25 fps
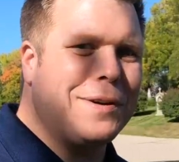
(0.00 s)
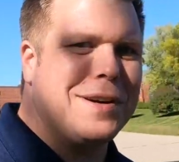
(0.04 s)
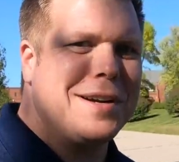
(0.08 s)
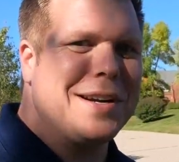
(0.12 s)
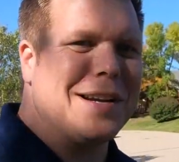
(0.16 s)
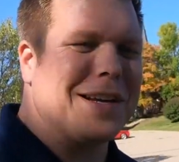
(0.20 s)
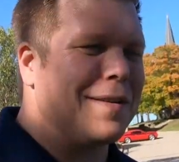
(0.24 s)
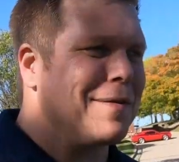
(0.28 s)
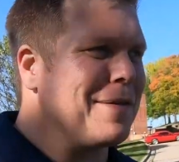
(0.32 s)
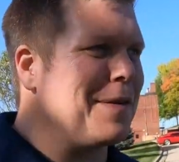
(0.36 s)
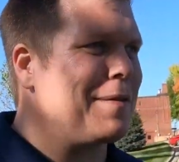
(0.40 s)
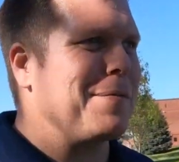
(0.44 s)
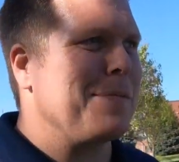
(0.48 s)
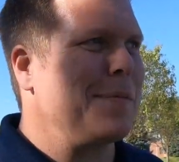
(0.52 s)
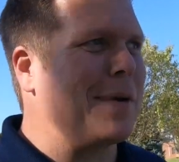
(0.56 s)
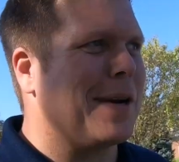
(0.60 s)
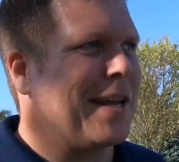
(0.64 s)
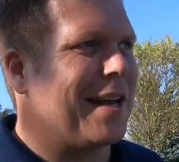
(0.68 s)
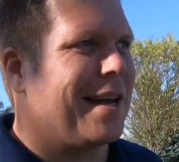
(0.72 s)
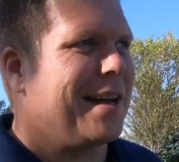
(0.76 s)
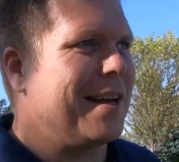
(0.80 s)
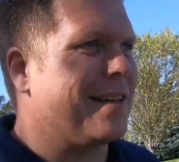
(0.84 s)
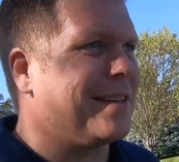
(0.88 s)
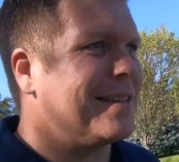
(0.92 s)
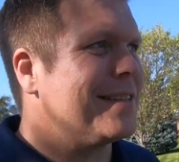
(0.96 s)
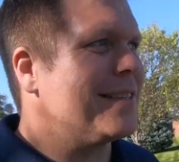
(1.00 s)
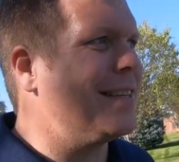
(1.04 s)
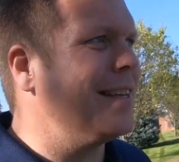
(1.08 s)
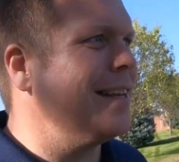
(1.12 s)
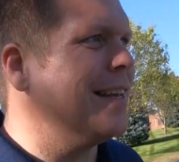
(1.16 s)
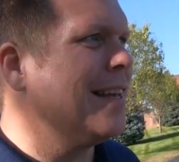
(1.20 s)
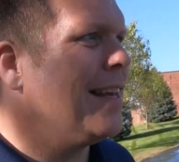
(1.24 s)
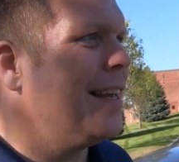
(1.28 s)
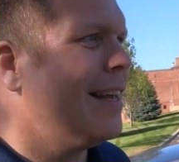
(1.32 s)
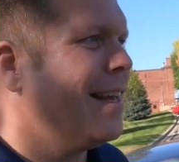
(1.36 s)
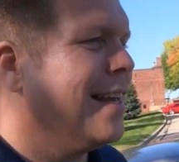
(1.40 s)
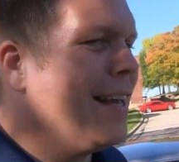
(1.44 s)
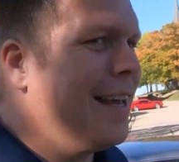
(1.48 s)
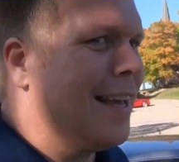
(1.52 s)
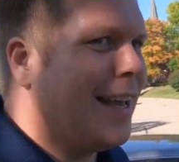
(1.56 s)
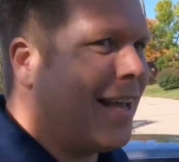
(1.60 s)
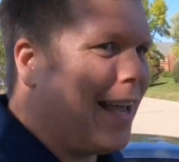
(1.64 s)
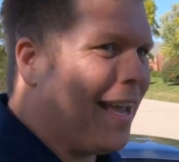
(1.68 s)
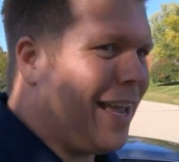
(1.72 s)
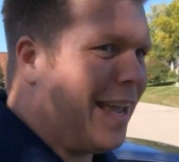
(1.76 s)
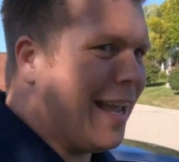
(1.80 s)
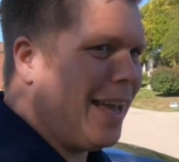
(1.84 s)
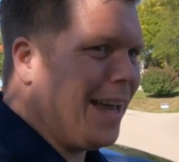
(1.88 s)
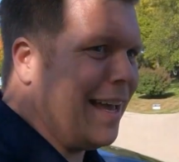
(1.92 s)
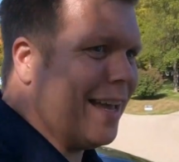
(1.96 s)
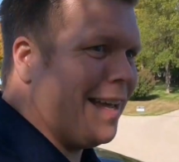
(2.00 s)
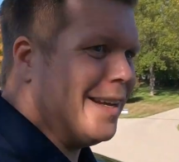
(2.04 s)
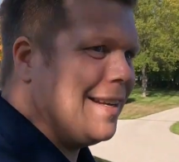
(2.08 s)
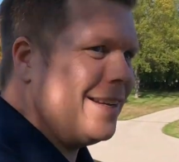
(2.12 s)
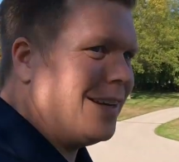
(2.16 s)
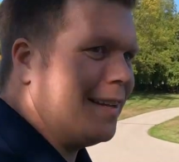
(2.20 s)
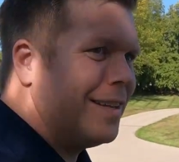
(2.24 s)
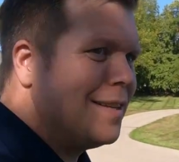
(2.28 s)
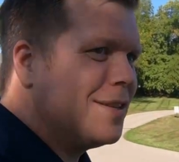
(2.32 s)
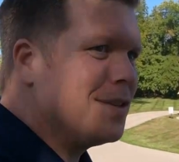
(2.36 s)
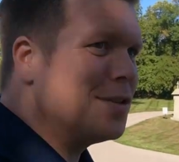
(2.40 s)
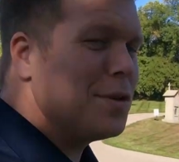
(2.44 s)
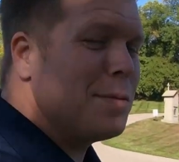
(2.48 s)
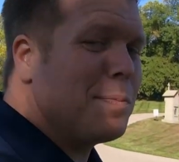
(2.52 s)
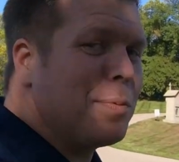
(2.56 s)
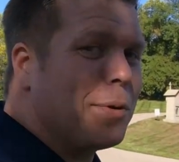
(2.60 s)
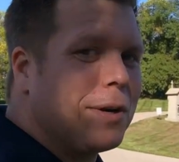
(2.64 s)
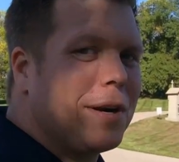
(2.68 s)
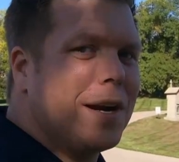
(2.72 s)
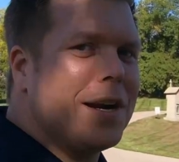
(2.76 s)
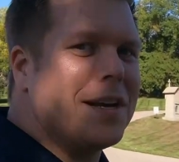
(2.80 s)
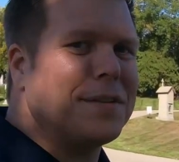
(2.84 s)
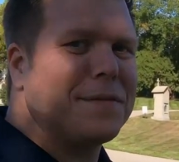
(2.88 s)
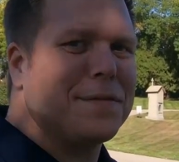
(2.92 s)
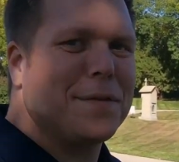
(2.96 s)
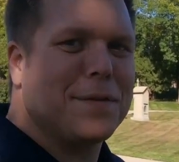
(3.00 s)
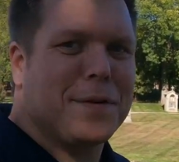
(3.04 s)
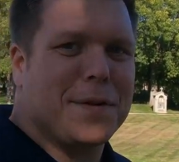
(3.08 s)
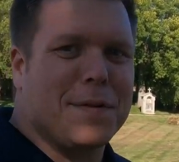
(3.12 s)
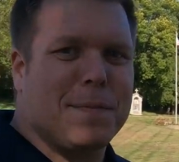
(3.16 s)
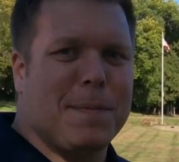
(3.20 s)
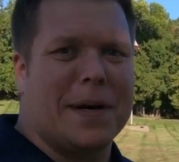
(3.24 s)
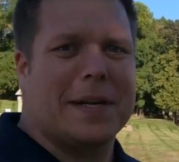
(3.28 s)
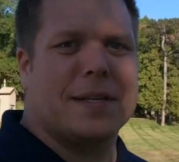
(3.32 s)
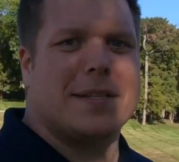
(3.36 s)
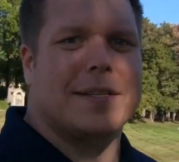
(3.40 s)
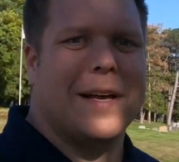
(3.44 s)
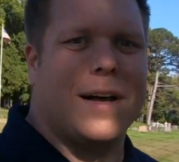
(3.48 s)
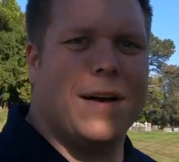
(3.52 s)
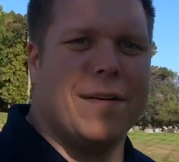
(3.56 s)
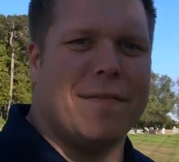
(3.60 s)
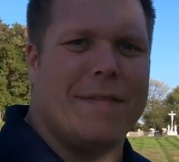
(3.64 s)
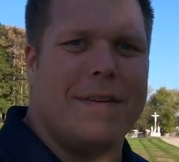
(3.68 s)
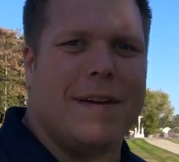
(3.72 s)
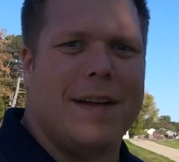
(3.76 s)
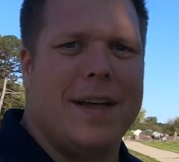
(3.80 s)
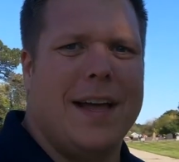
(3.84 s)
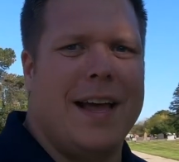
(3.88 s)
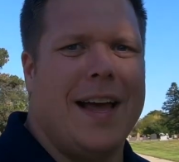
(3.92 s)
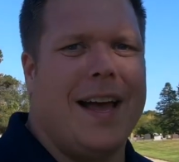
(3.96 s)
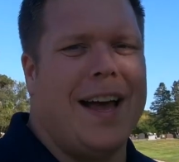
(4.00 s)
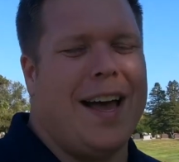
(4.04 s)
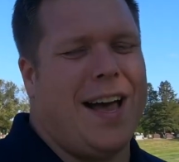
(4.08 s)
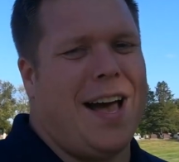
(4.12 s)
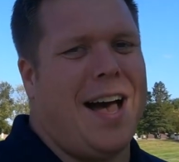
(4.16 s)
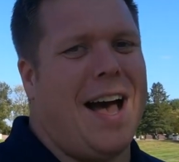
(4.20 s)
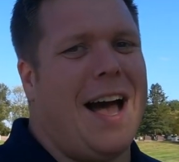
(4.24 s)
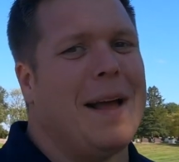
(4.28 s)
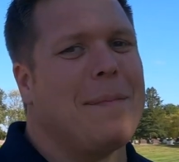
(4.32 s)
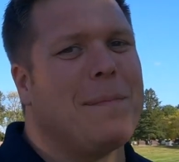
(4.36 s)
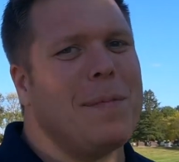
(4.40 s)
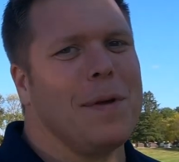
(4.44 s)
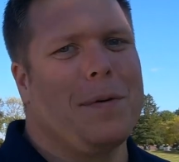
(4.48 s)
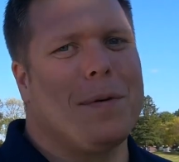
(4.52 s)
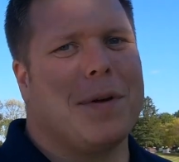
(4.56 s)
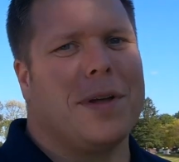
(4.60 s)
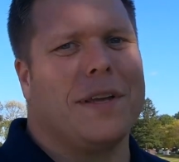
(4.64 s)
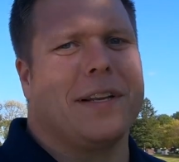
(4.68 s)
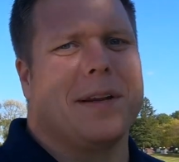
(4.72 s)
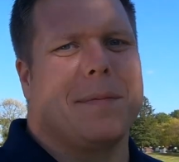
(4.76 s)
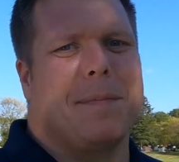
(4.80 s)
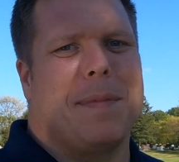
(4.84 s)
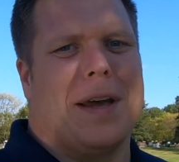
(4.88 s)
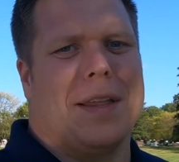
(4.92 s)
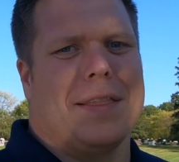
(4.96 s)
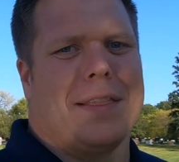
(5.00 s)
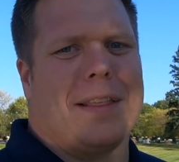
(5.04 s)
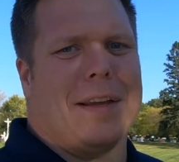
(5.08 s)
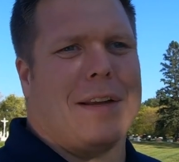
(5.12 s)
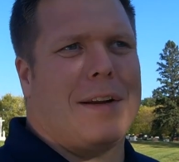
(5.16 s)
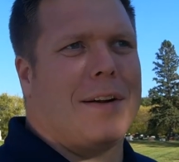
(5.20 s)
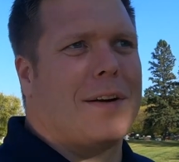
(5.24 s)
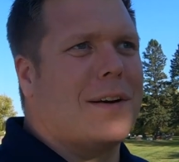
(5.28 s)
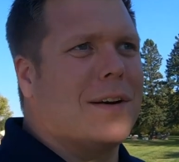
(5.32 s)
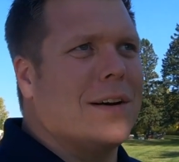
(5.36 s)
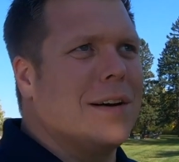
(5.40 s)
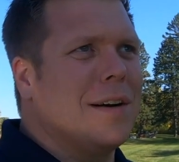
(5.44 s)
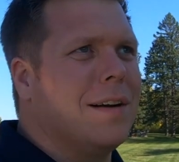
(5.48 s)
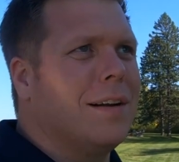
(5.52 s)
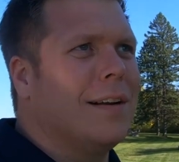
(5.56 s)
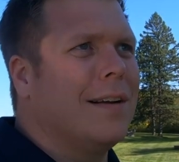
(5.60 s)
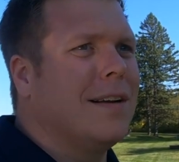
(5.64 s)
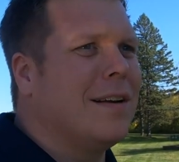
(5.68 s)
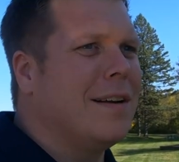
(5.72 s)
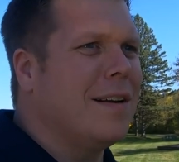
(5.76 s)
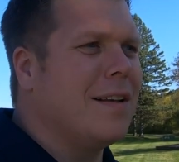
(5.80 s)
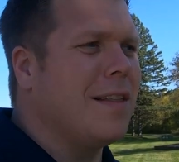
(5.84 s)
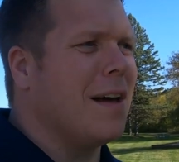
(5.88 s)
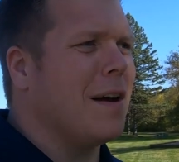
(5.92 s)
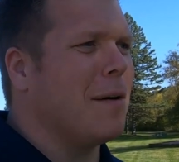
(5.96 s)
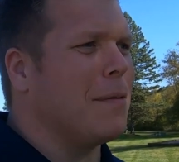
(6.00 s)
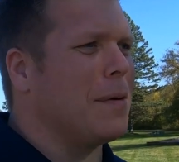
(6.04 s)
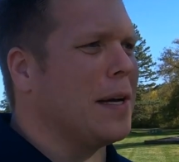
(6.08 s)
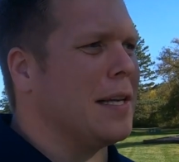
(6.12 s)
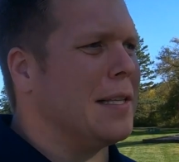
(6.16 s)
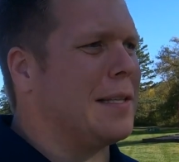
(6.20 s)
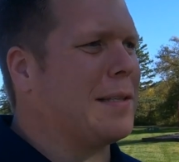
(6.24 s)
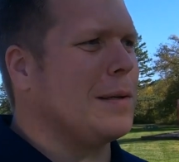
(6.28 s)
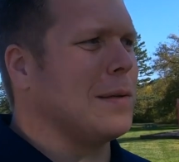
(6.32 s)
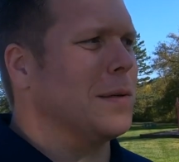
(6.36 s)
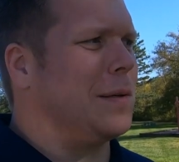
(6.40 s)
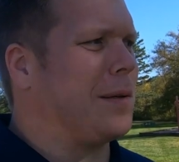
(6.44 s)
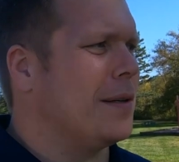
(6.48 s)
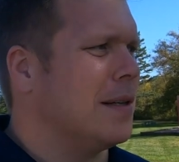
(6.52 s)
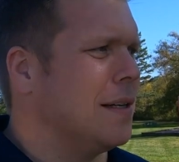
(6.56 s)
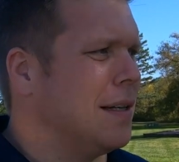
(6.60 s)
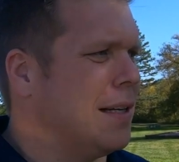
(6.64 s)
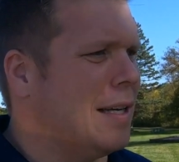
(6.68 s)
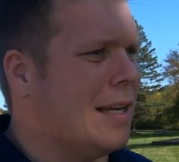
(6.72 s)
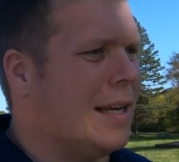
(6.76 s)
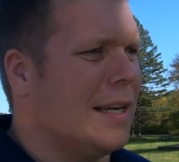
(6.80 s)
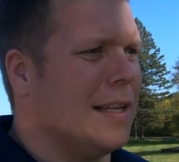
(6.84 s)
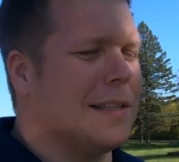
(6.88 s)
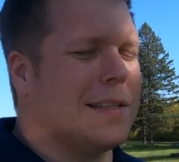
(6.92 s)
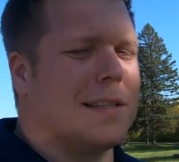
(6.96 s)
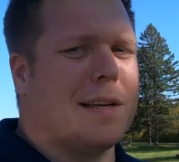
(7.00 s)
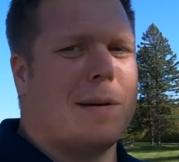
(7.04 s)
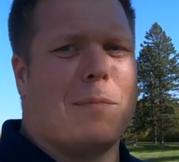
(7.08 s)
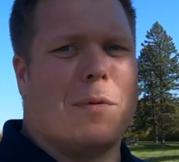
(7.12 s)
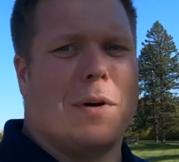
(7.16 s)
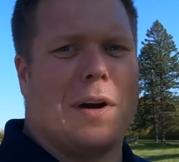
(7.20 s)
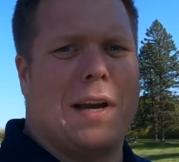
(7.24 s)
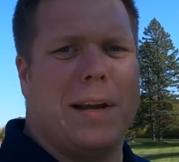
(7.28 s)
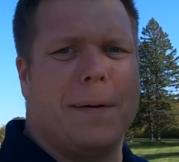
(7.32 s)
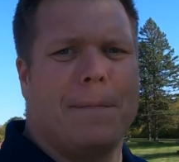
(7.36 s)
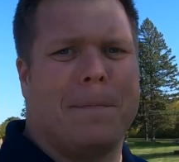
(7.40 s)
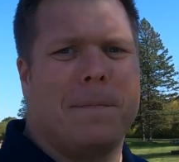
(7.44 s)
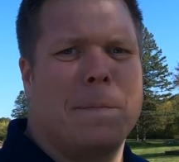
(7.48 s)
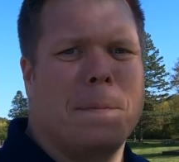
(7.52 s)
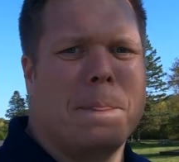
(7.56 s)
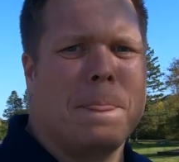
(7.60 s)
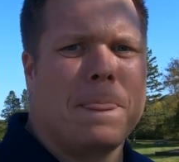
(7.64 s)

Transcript: critic of everybody else and super graceful with myself. I'd be willing to bet that you're that way too in some way.